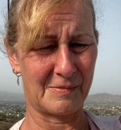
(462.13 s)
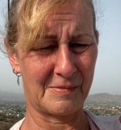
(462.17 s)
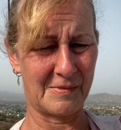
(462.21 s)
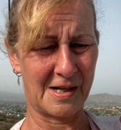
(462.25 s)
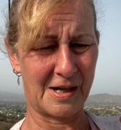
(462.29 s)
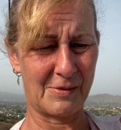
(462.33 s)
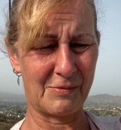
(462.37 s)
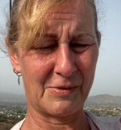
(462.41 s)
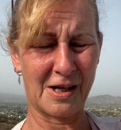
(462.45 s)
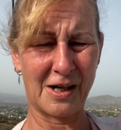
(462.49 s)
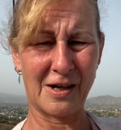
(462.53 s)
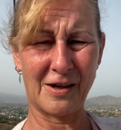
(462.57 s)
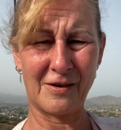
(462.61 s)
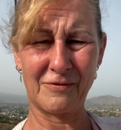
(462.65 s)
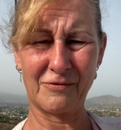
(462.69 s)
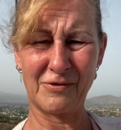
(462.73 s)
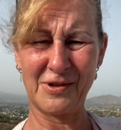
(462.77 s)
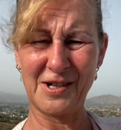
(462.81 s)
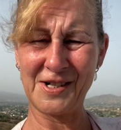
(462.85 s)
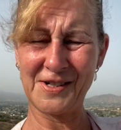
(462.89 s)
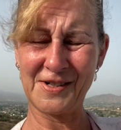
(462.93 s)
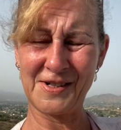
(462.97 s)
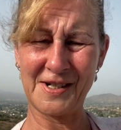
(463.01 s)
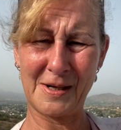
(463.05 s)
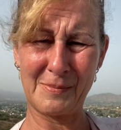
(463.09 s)
And
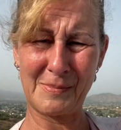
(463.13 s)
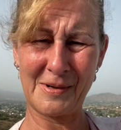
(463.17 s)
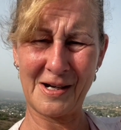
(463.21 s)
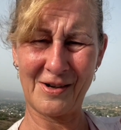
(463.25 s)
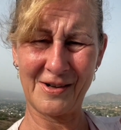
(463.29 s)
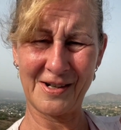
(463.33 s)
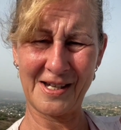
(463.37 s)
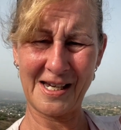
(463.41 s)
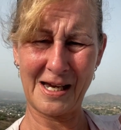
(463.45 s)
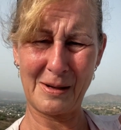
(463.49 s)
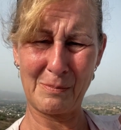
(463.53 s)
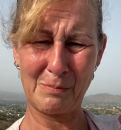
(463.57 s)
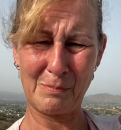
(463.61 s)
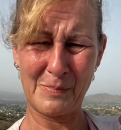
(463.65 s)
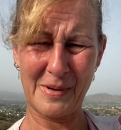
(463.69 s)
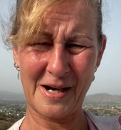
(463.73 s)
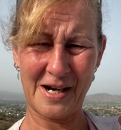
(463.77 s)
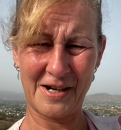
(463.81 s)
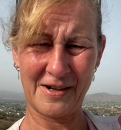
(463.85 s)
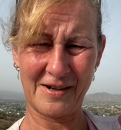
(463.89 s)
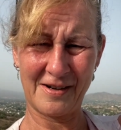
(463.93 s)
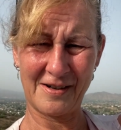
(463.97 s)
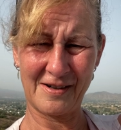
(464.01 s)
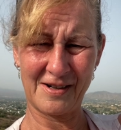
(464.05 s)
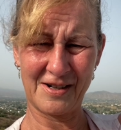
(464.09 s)
recovery isn't about getting
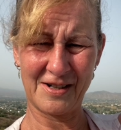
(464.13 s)
better.